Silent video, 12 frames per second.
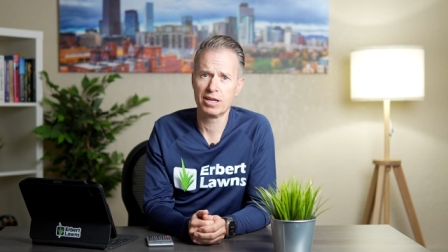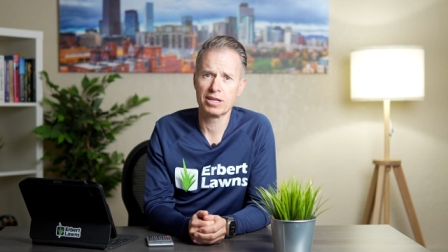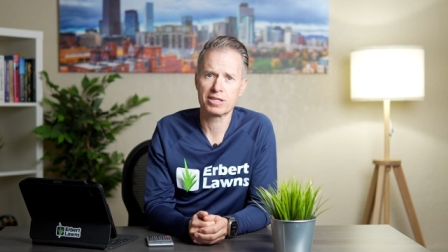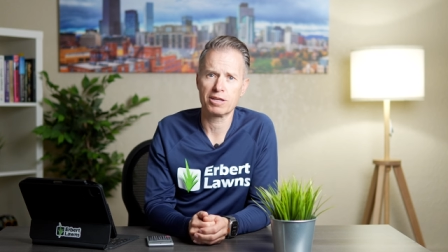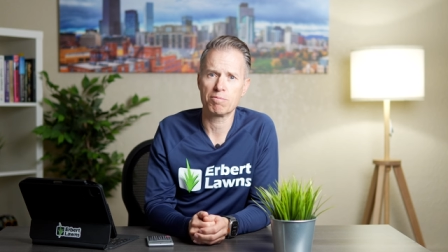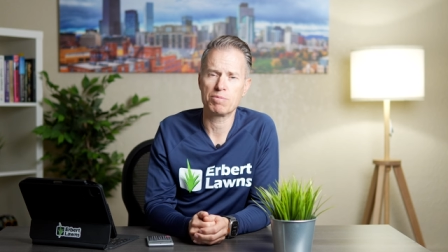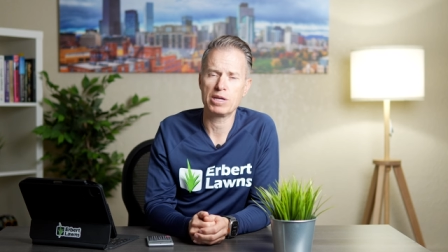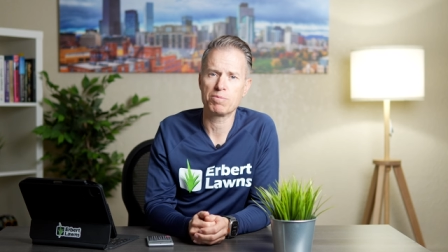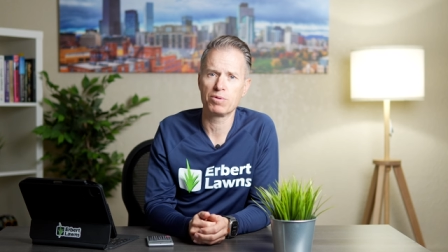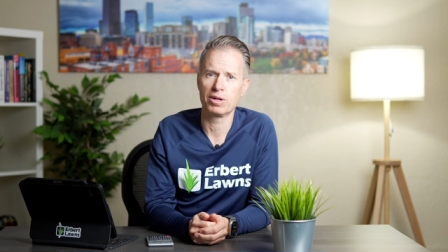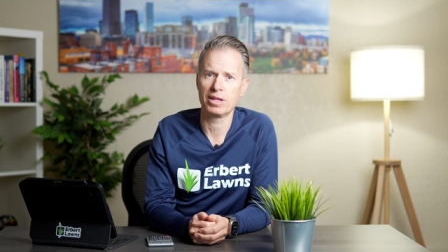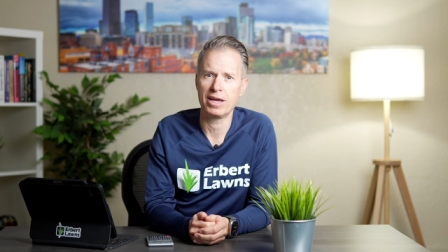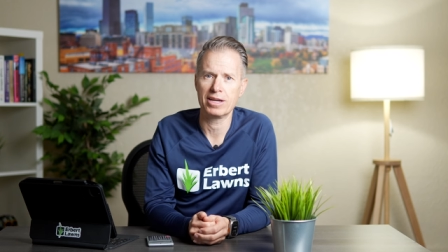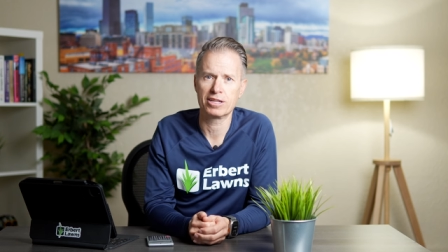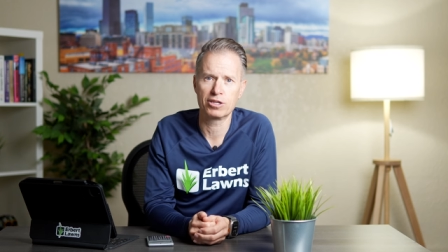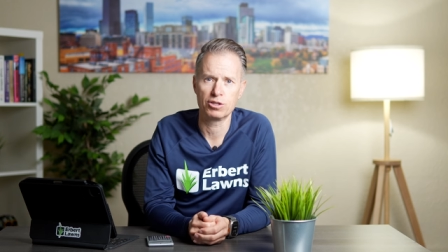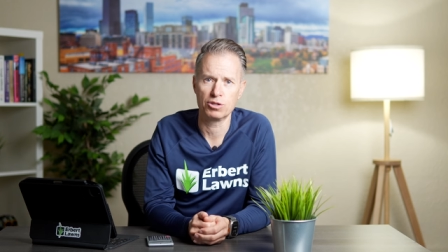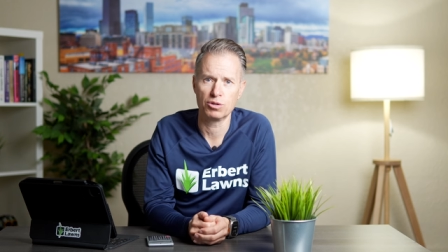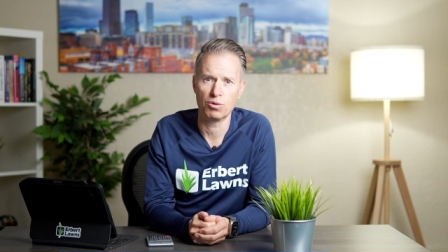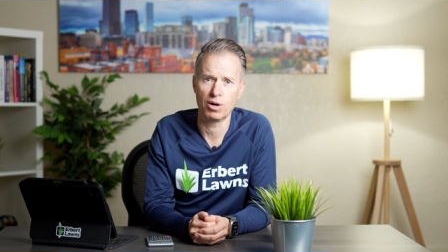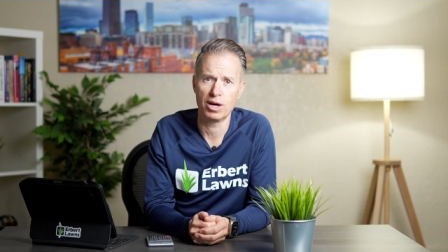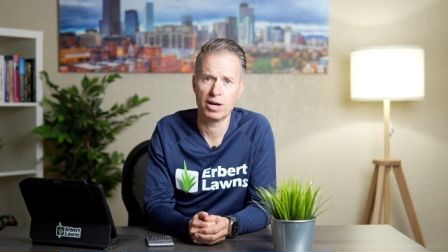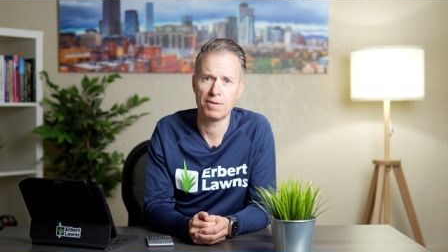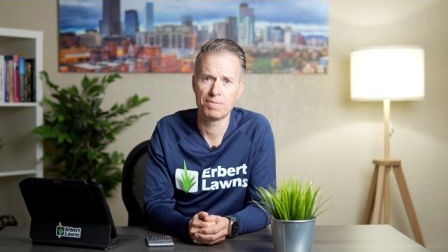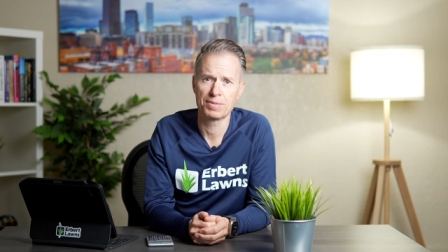Some people like to uh,